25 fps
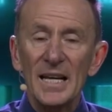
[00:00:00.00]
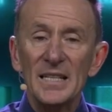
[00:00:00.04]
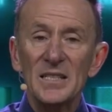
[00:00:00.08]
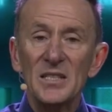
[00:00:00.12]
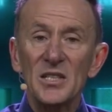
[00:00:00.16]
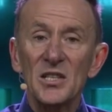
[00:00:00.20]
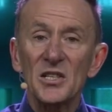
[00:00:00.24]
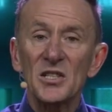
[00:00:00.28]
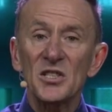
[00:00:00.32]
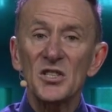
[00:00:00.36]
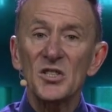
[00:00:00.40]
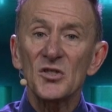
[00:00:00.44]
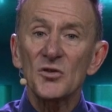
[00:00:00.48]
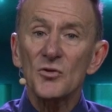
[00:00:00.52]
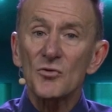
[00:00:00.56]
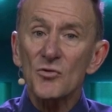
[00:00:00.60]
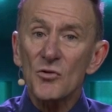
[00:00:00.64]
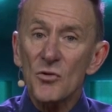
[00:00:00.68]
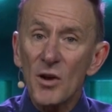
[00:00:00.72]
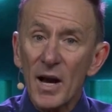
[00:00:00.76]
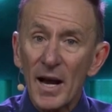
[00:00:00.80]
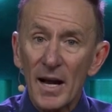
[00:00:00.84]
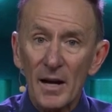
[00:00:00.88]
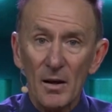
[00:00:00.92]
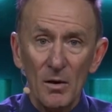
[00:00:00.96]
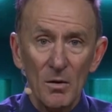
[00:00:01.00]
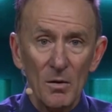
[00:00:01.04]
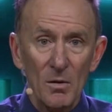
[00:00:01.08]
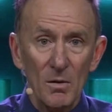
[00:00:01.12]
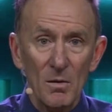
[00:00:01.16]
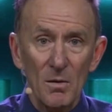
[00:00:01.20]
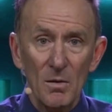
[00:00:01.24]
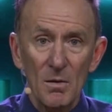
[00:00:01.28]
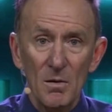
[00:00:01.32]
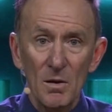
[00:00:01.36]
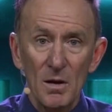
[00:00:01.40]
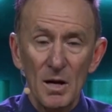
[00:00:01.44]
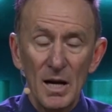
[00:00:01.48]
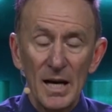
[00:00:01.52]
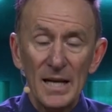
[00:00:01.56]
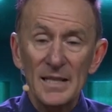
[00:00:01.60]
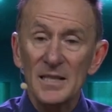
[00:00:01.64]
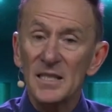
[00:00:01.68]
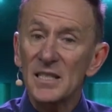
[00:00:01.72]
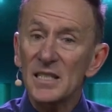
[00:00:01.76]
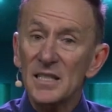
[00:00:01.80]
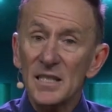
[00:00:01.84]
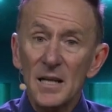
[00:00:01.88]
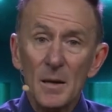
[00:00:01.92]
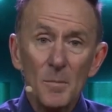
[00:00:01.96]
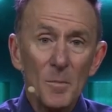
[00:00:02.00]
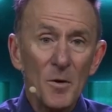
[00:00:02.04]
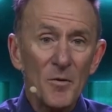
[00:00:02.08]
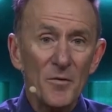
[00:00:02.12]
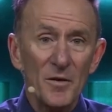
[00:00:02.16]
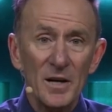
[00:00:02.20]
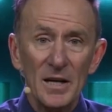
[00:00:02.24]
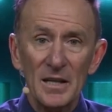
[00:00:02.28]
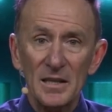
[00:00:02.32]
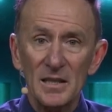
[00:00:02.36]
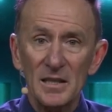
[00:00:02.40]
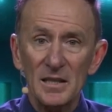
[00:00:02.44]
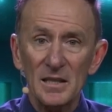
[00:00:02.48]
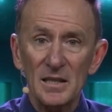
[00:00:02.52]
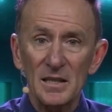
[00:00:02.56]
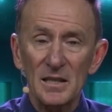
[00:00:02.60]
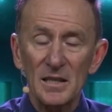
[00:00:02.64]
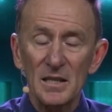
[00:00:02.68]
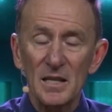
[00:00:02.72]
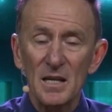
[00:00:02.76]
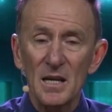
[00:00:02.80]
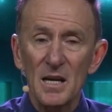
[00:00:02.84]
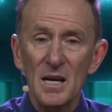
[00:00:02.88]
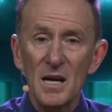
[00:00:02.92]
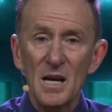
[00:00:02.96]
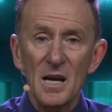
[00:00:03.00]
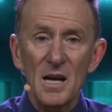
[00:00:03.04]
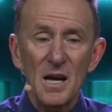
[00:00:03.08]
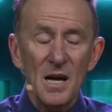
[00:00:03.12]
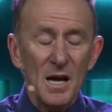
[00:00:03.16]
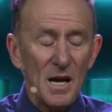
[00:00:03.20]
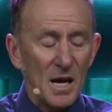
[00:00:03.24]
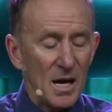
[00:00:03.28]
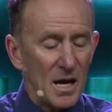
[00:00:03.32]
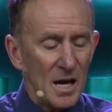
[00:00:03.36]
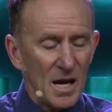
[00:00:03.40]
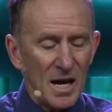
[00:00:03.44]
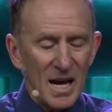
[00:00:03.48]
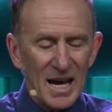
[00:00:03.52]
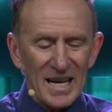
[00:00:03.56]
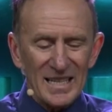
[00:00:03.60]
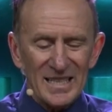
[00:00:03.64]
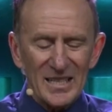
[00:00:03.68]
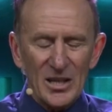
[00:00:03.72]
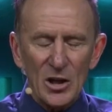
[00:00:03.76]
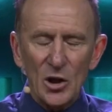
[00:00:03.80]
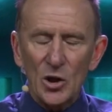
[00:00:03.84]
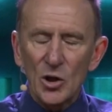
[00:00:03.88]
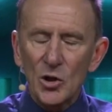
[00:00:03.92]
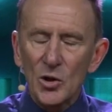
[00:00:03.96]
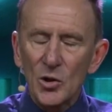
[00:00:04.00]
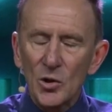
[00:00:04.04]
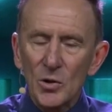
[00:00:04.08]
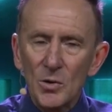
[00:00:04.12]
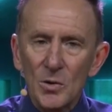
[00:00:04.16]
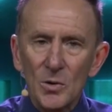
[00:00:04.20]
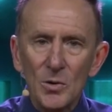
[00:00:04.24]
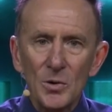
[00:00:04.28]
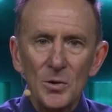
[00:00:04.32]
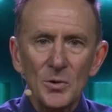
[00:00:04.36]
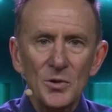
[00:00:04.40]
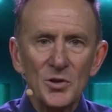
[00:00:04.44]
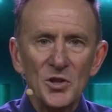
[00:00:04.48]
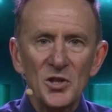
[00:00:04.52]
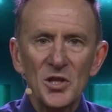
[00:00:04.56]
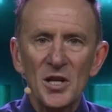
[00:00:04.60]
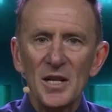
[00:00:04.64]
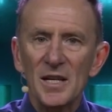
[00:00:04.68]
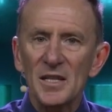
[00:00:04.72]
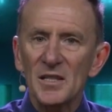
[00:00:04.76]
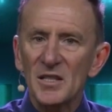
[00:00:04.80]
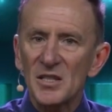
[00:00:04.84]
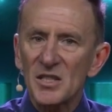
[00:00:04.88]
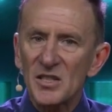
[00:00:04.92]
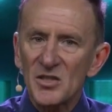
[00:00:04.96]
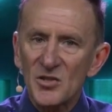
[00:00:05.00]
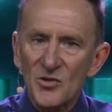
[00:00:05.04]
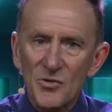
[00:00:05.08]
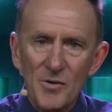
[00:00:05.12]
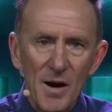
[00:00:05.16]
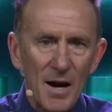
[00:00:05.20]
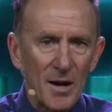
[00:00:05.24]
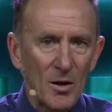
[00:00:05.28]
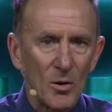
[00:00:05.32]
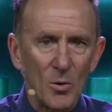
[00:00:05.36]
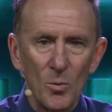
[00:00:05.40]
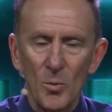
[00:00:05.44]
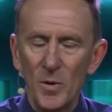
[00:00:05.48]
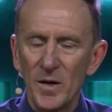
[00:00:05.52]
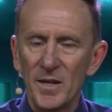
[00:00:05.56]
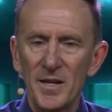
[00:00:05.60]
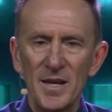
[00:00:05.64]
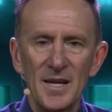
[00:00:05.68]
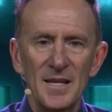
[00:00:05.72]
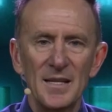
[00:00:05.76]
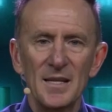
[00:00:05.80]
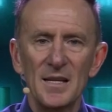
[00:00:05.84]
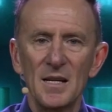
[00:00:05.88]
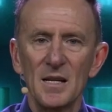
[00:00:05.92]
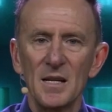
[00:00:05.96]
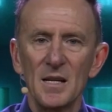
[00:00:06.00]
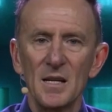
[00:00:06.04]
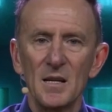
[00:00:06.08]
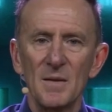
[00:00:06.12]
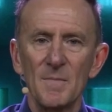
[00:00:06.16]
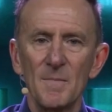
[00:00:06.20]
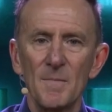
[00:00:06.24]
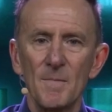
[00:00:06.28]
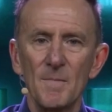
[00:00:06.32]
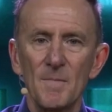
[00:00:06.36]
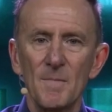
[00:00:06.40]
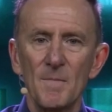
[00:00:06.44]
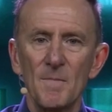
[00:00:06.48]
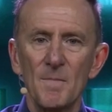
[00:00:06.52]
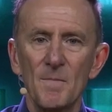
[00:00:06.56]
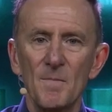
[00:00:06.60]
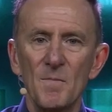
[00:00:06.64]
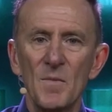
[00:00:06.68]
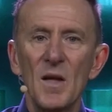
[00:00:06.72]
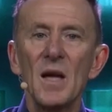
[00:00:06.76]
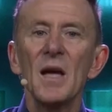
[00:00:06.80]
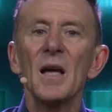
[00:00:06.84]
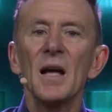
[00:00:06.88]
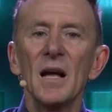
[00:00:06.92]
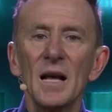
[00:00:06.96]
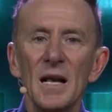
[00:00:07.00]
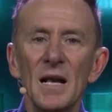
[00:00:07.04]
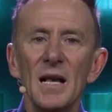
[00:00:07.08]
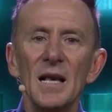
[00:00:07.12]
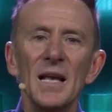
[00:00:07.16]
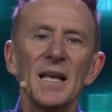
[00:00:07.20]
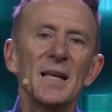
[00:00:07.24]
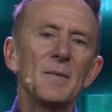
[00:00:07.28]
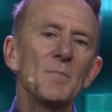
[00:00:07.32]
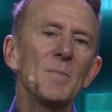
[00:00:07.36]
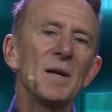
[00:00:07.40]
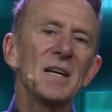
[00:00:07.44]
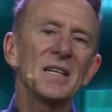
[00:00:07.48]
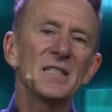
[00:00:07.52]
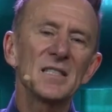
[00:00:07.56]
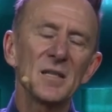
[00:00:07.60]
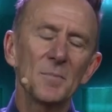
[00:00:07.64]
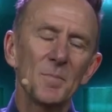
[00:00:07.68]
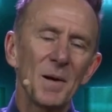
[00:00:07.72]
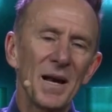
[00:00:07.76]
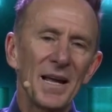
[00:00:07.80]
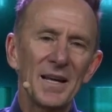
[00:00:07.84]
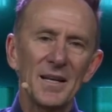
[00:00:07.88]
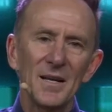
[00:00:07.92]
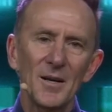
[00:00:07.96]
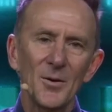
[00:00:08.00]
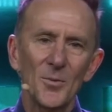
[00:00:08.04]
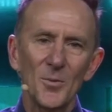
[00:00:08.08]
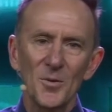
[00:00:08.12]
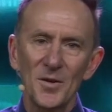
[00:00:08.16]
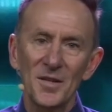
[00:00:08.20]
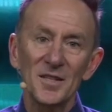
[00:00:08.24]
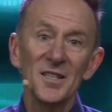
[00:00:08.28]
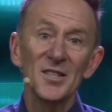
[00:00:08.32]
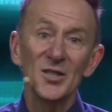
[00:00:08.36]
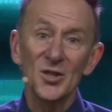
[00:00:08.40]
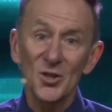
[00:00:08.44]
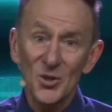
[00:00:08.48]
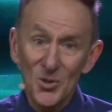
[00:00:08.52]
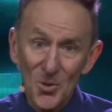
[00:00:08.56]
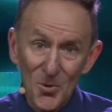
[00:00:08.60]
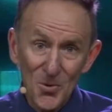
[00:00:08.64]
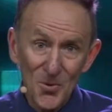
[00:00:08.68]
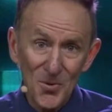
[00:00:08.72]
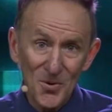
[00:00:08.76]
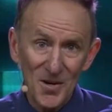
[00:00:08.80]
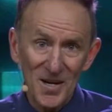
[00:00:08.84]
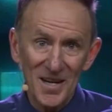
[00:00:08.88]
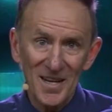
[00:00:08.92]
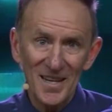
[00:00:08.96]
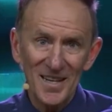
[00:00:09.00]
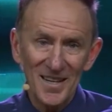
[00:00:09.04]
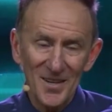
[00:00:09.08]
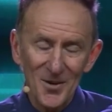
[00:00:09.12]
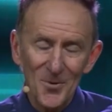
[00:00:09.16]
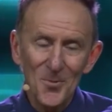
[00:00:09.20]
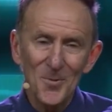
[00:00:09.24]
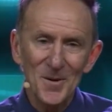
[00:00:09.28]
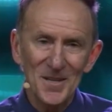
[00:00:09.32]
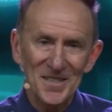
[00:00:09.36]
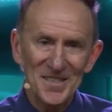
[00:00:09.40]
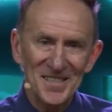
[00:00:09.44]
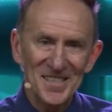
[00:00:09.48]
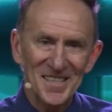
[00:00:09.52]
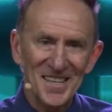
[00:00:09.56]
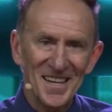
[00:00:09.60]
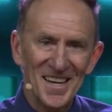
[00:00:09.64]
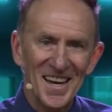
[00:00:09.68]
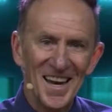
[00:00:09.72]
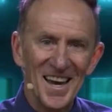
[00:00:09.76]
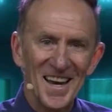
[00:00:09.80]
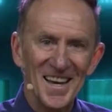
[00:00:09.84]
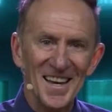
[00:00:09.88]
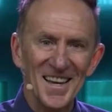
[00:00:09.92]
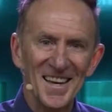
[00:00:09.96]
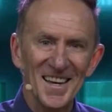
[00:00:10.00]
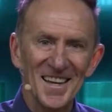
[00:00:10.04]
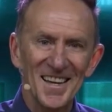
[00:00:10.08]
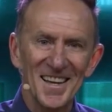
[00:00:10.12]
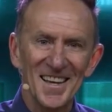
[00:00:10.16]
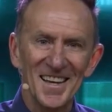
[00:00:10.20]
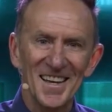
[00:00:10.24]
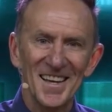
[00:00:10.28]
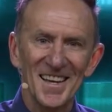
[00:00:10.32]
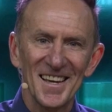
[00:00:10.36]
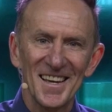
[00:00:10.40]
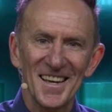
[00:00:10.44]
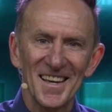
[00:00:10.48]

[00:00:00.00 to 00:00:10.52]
It's a struggle. And some of us has a huge struggle with it. Let me explain it with a story once again.